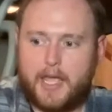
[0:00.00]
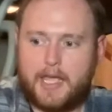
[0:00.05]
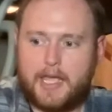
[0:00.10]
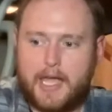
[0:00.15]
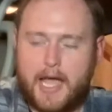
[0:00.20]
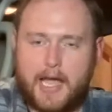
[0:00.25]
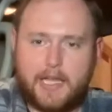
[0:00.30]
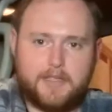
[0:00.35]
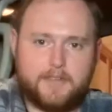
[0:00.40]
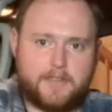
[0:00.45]

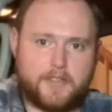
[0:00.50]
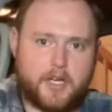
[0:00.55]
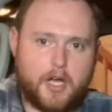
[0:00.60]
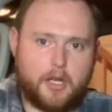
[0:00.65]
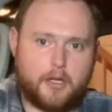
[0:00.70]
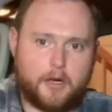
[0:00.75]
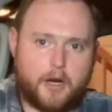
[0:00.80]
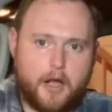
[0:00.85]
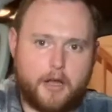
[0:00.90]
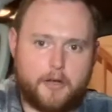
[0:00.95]
I live in
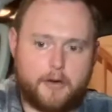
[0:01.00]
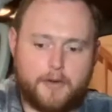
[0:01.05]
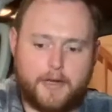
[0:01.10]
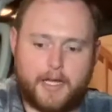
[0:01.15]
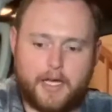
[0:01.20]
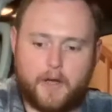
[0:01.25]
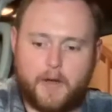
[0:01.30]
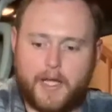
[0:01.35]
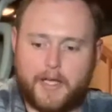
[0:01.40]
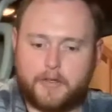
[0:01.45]
Colorado
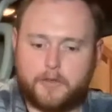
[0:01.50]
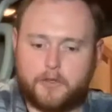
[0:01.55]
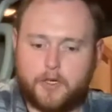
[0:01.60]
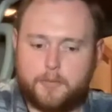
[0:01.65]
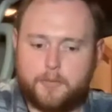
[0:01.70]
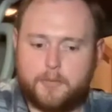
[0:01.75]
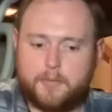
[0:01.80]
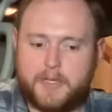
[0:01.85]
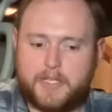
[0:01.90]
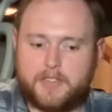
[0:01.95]
now. I grew
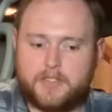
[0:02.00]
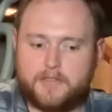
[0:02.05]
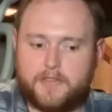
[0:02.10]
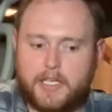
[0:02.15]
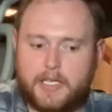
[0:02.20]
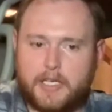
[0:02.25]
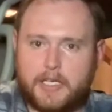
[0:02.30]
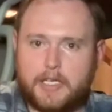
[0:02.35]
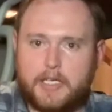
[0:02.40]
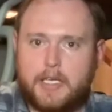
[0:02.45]
up in
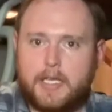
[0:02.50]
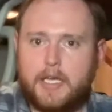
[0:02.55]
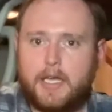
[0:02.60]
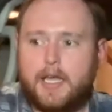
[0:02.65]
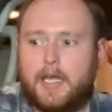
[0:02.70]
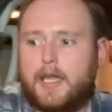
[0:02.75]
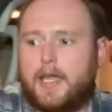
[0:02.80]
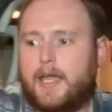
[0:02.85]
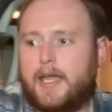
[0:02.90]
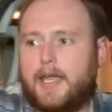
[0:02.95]
Pennsylvania,
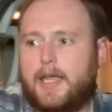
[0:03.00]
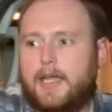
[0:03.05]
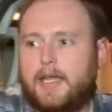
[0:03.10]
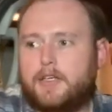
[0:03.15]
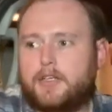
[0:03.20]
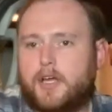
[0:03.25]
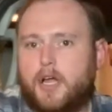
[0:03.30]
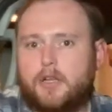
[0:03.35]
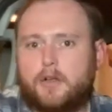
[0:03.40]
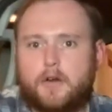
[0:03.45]

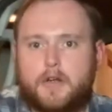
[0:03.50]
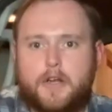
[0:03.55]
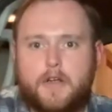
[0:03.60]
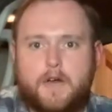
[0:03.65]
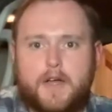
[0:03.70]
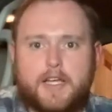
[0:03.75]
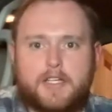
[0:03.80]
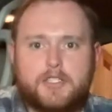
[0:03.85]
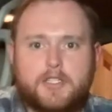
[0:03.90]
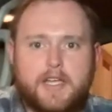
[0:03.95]
and Colorado
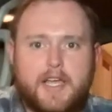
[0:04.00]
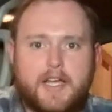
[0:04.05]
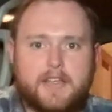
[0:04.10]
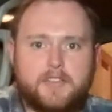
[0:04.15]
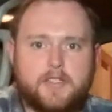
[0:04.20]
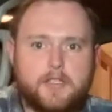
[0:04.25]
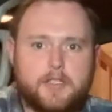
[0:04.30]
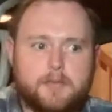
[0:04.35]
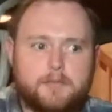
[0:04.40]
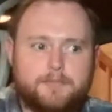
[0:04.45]
actually
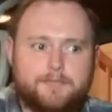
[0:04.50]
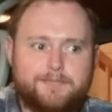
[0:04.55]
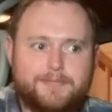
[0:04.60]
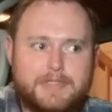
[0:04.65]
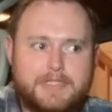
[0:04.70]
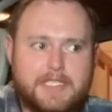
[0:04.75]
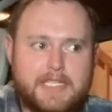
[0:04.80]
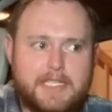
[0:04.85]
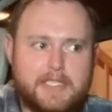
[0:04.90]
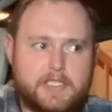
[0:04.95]
has a
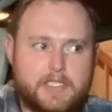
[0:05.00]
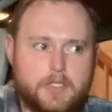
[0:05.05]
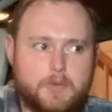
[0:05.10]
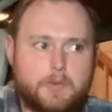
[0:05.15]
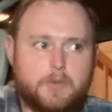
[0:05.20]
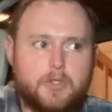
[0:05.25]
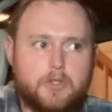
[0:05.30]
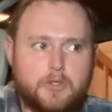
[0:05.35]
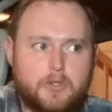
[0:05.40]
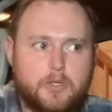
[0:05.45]

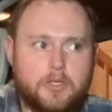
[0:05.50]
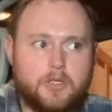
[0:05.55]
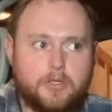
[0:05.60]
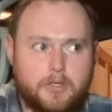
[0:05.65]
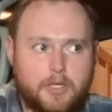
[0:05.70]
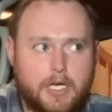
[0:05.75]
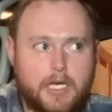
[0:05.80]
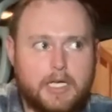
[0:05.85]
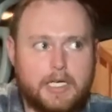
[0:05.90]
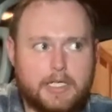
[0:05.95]
decentable,
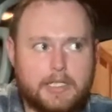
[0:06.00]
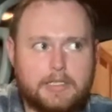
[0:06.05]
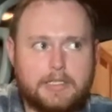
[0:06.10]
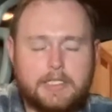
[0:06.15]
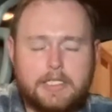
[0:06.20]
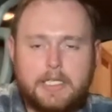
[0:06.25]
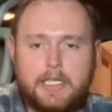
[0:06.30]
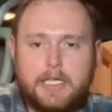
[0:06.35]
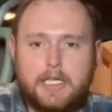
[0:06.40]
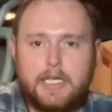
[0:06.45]

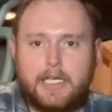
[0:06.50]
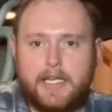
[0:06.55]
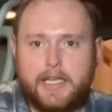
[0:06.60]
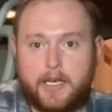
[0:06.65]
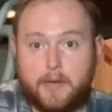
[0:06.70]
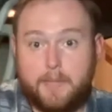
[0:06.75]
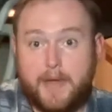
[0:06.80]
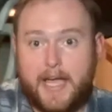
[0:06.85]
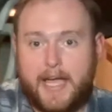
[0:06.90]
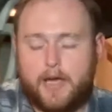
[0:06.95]
in
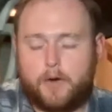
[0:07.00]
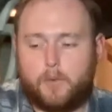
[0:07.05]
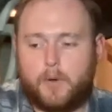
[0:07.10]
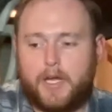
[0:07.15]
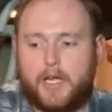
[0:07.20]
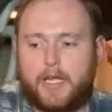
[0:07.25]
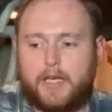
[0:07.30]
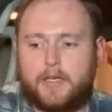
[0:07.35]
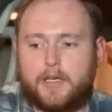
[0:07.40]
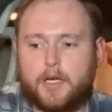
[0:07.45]
a bad
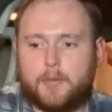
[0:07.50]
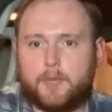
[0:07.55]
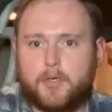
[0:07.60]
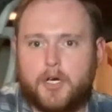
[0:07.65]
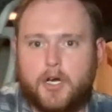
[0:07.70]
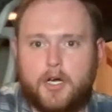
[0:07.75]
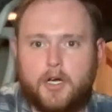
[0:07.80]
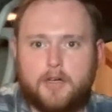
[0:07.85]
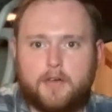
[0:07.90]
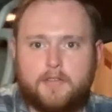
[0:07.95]
way,
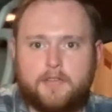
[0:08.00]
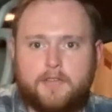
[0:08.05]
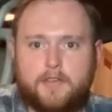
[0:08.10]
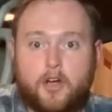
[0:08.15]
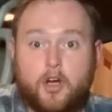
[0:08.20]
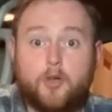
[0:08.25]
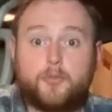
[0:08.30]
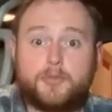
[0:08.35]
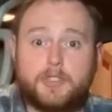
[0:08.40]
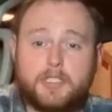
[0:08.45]
number of
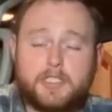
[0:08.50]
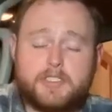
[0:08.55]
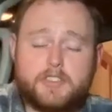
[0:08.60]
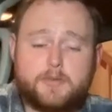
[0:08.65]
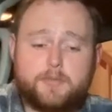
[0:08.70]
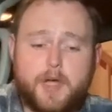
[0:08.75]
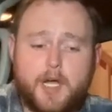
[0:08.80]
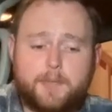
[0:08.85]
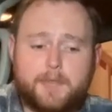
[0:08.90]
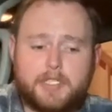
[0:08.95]
homeless
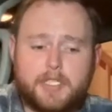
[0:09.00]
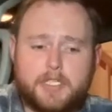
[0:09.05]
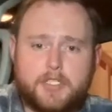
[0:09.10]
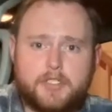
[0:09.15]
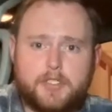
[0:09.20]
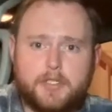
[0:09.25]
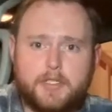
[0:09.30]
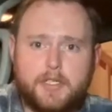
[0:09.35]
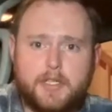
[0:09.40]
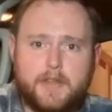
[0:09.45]

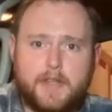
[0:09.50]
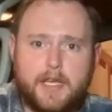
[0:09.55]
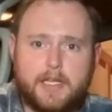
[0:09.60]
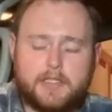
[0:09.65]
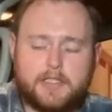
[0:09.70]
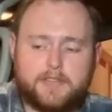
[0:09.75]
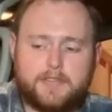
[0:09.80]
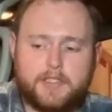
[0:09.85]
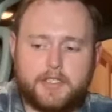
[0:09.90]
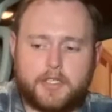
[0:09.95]
population that
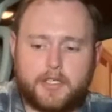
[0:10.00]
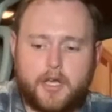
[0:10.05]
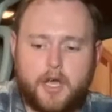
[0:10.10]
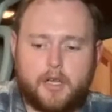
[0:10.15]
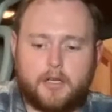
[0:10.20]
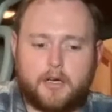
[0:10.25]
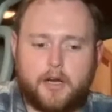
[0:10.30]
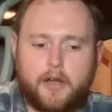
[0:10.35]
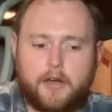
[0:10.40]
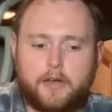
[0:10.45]
live here in
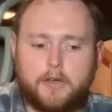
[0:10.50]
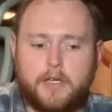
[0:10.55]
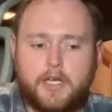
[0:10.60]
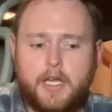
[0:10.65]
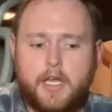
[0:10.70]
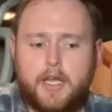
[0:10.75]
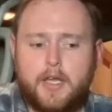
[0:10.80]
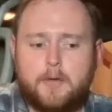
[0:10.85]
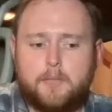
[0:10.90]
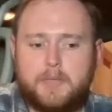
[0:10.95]
Colorado.
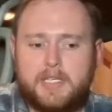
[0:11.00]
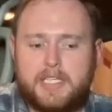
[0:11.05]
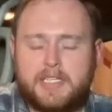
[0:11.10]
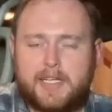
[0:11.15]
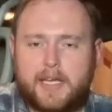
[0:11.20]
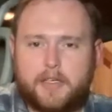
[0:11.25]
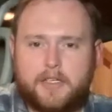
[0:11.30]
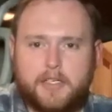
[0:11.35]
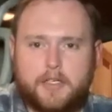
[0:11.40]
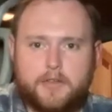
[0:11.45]
Being
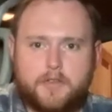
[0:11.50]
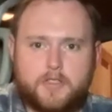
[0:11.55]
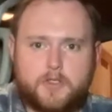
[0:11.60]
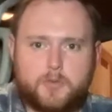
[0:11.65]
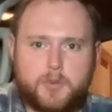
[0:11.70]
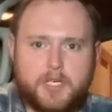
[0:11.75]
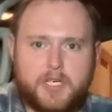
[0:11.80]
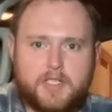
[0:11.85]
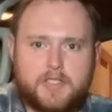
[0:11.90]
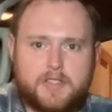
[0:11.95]
down here in the
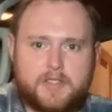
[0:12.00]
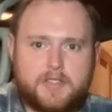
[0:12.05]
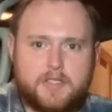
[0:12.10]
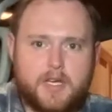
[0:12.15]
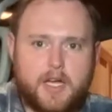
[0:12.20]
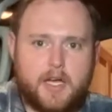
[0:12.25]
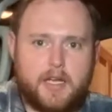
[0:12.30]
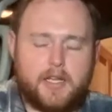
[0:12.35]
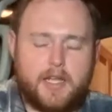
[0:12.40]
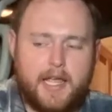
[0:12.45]
Springs, it's
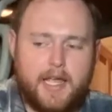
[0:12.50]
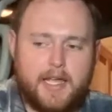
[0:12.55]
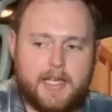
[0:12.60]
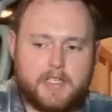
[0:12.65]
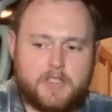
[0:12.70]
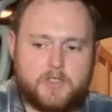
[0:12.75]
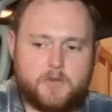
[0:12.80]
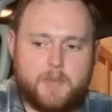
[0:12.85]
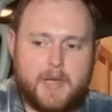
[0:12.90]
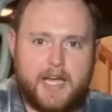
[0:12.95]
not
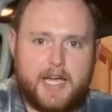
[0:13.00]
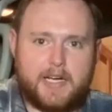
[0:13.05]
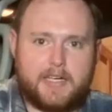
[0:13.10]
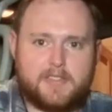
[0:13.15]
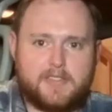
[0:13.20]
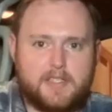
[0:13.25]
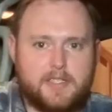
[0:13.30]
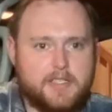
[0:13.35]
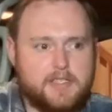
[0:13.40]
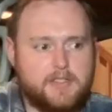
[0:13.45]
as bad
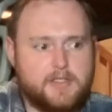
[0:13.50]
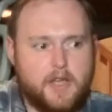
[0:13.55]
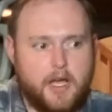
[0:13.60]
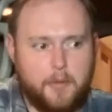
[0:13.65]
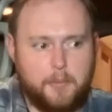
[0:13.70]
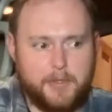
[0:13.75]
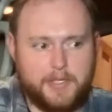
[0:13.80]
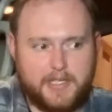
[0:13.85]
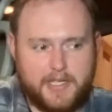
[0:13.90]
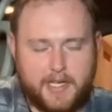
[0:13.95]
as it is
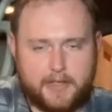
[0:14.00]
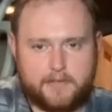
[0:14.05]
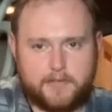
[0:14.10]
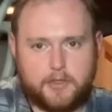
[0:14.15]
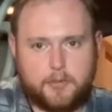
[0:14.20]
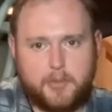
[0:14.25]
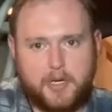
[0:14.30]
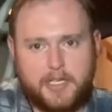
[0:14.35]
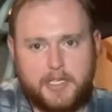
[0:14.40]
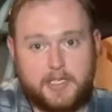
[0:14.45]
up in
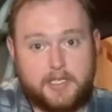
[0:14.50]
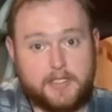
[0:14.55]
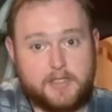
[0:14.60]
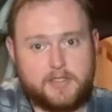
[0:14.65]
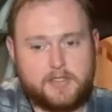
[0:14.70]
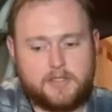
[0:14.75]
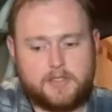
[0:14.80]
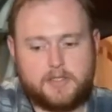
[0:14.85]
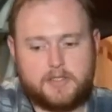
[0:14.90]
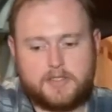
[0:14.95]
Denver, but it
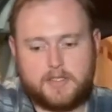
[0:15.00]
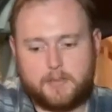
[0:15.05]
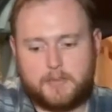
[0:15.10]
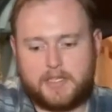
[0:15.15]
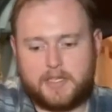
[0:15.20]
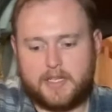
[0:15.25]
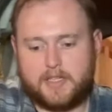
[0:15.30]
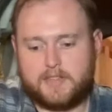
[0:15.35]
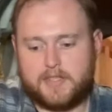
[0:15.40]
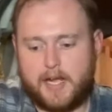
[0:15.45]
is
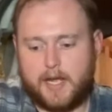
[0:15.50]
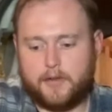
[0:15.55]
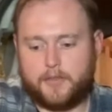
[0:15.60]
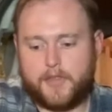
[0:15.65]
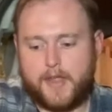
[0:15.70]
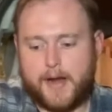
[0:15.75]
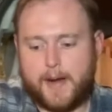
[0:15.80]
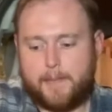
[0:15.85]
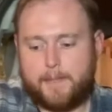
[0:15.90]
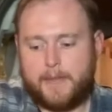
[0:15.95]
something that's out
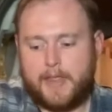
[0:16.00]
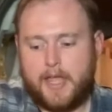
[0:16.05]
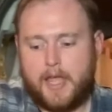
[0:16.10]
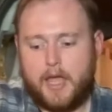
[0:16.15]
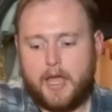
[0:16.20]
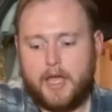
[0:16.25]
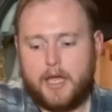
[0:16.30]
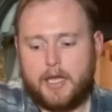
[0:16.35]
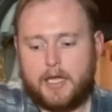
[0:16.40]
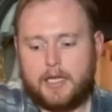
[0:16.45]
there.
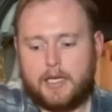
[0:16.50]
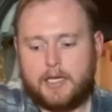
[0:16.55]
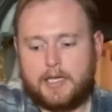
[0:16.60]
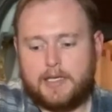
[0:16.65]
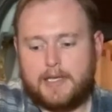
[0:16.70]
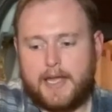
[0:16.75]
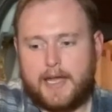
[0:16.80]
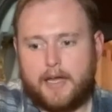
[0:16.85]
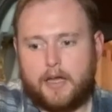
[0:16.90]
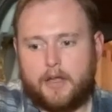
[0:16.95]

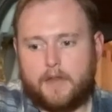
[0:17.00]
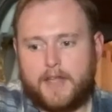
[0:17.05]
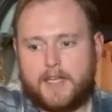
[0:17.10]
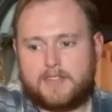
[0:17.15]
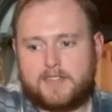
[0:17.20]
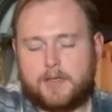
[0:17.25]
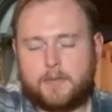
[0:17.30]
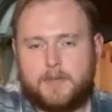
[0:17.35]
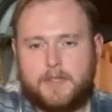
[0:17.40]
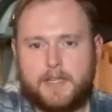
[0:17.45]
Now,
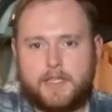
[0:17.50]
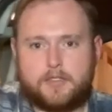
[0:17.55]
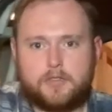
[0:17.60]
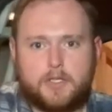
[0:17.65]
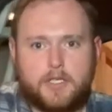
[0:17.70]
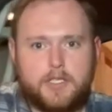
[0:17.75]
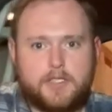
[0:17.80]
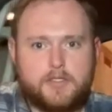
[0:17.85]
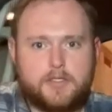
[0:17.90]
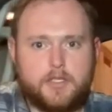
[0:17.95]
that's something that
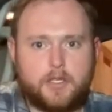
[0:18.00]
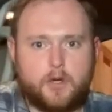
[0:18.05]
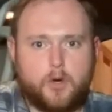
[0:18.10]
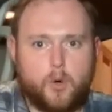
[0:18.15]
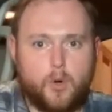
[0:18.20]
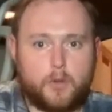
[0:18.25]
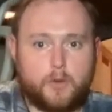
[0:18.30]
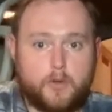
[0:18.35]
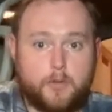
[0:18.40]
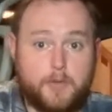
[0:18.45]
strikes a
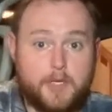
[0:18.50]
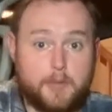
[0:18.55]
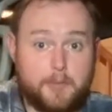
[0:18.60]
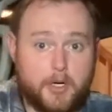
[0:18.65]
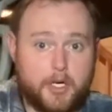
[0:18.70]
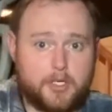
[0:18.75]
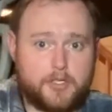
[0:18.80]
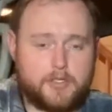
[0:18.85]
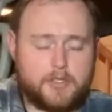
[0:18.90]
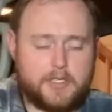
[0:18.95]
chord with me
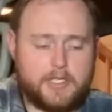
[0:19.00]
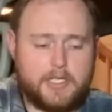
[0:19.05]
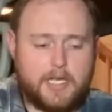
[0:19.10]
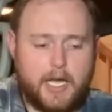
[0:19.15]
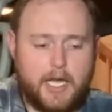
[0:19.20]
personally.